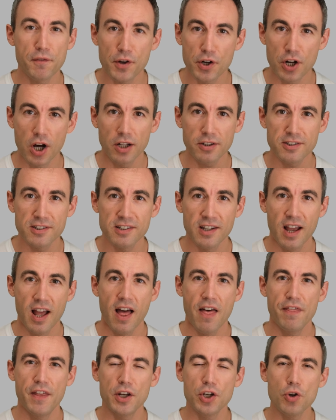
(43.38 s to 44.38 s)
you're not,
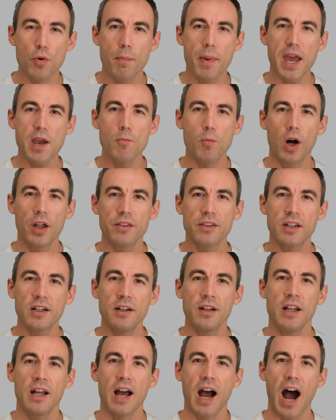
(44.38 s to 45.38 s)
then you may wonder
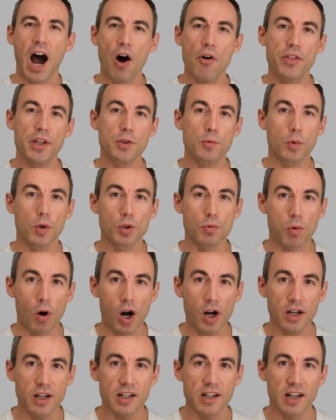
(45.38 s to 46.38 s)
how that would
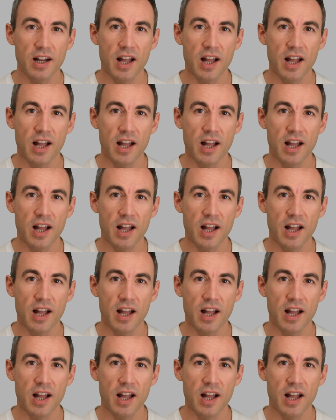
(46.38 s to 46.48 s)
work